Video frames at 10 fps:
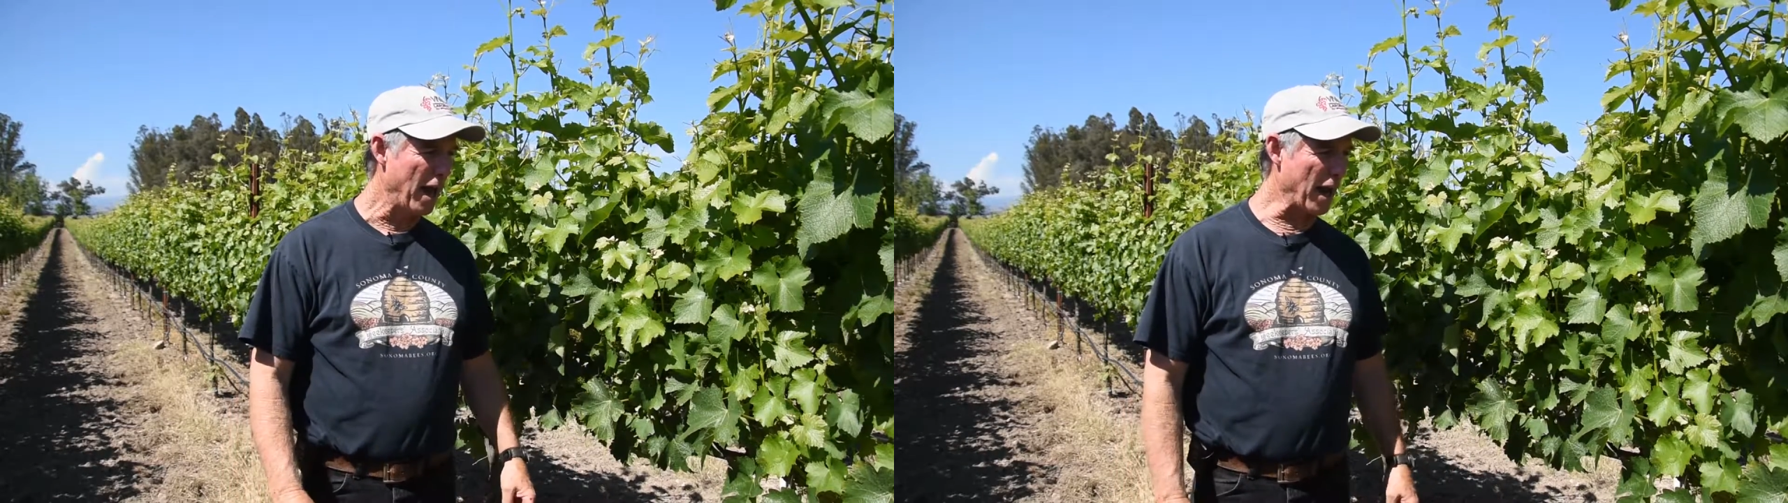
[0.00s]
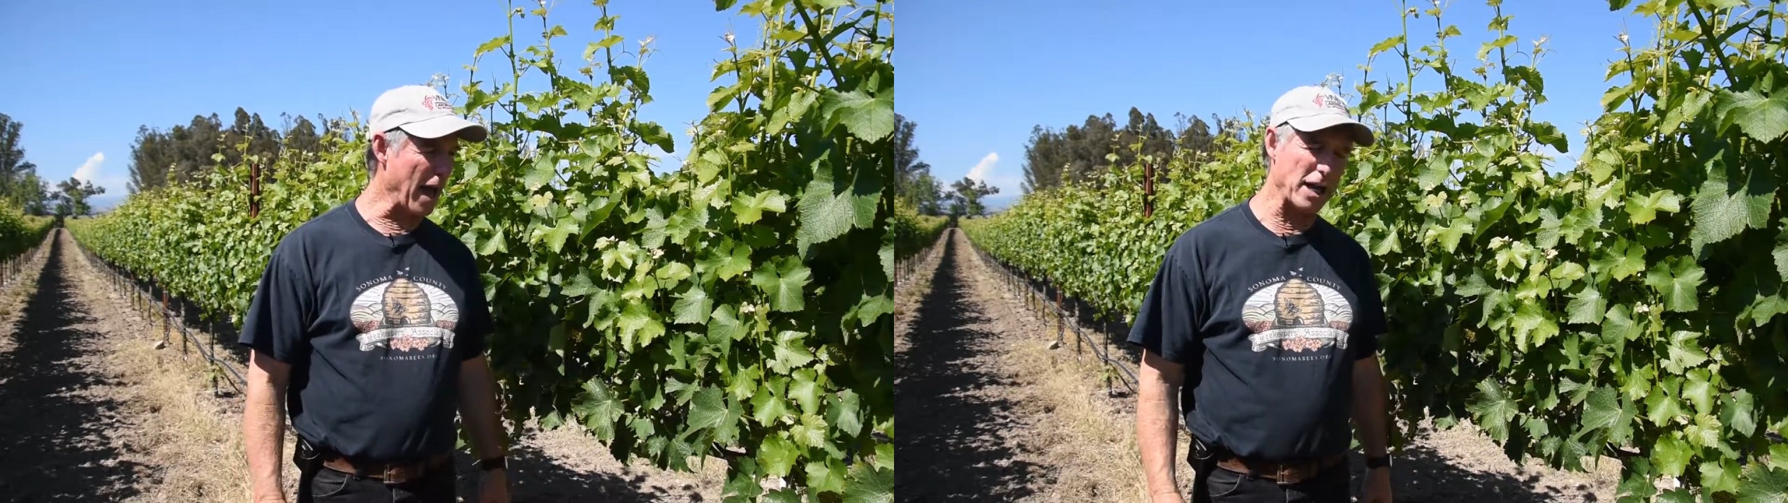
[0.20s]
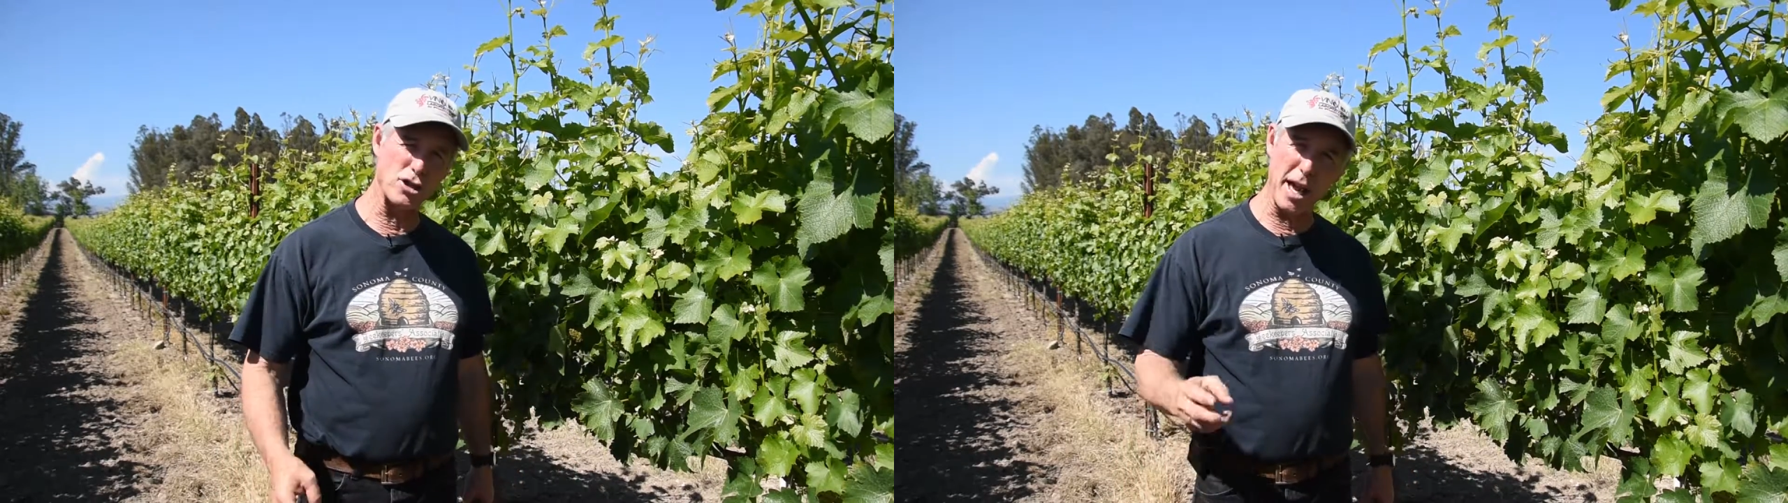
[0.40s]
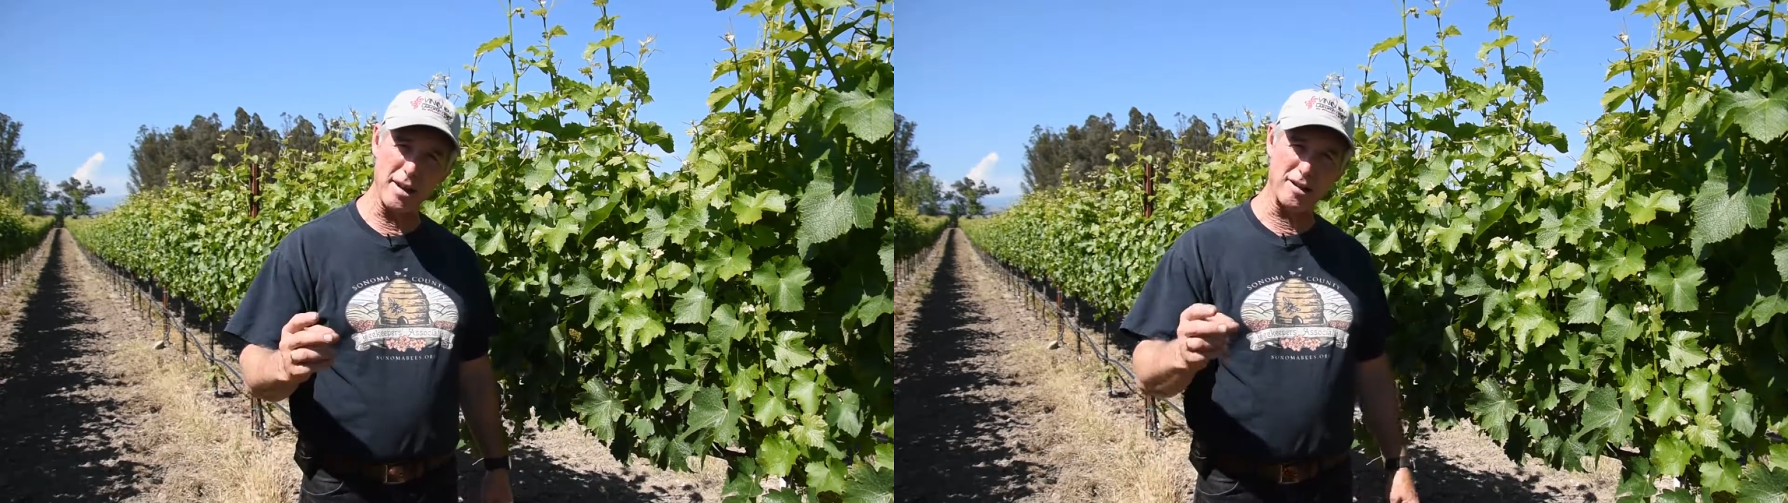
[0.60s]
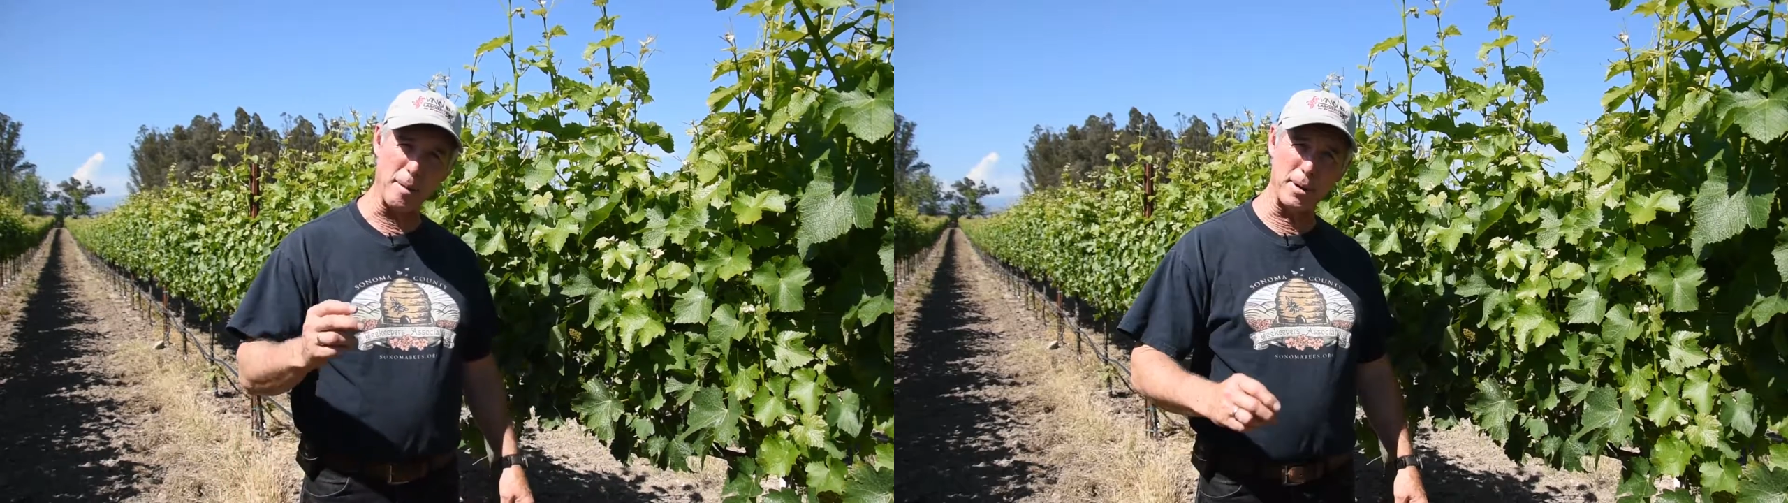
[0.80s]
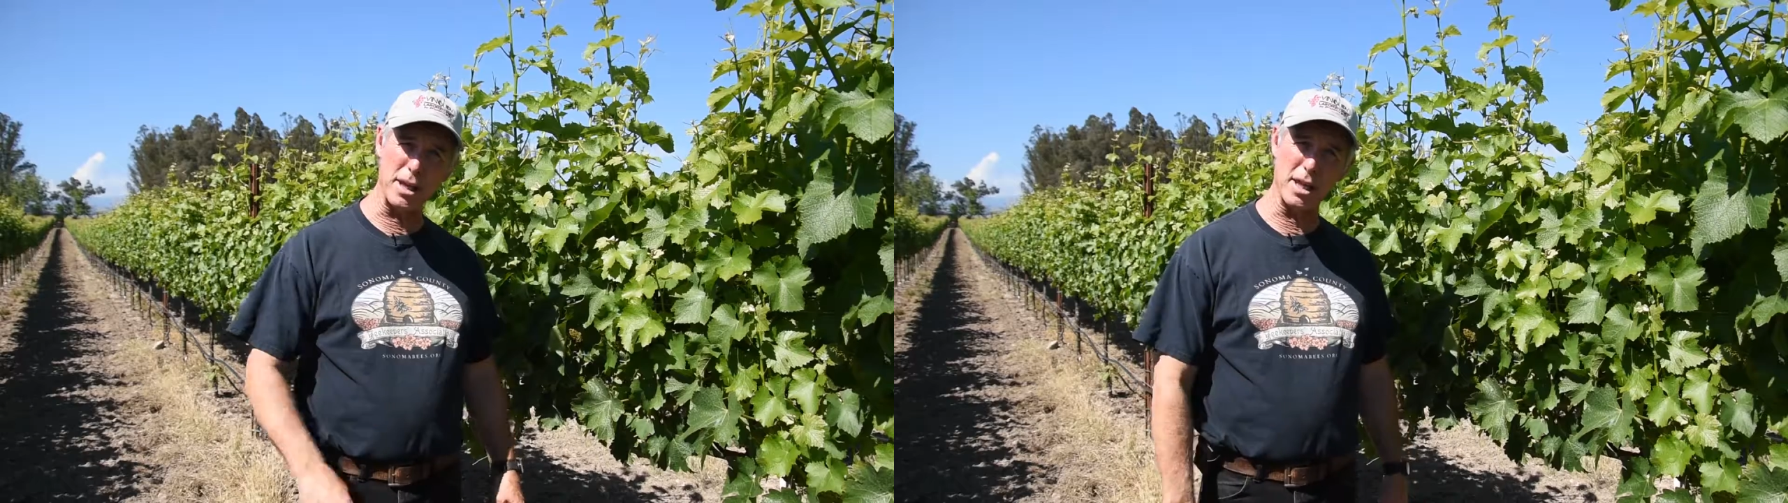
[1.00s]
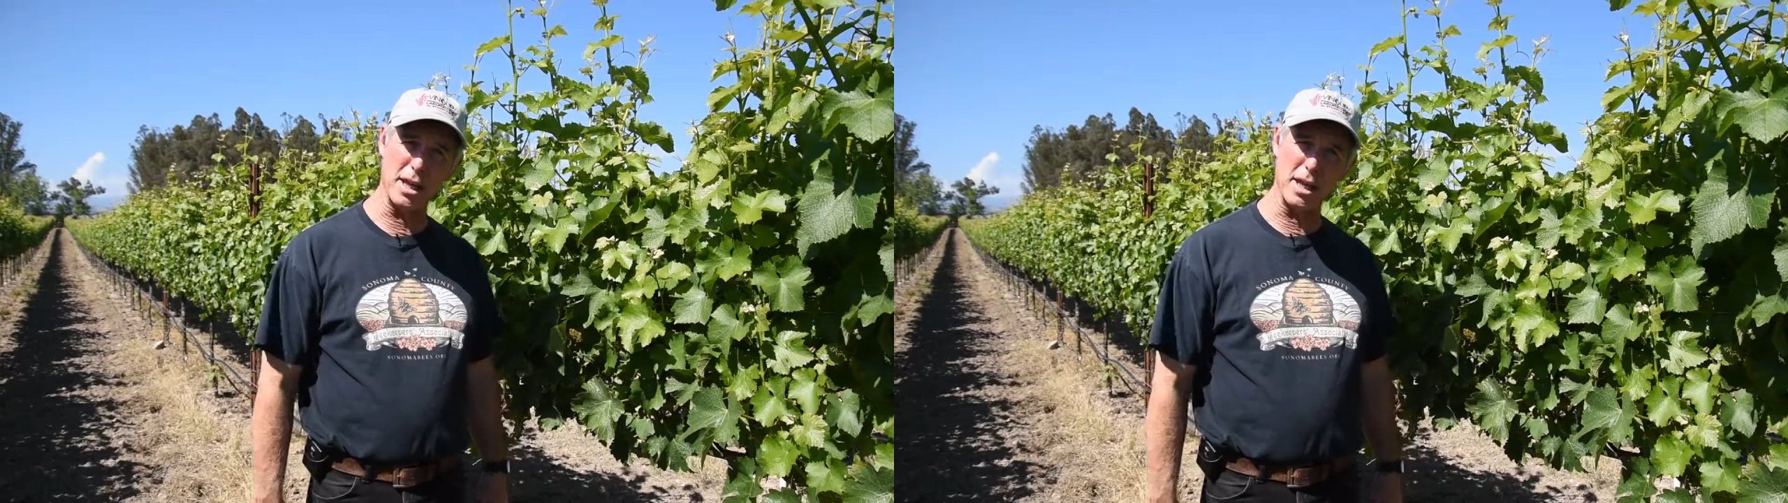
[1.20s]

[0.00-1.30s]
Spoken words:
And I actually had somebody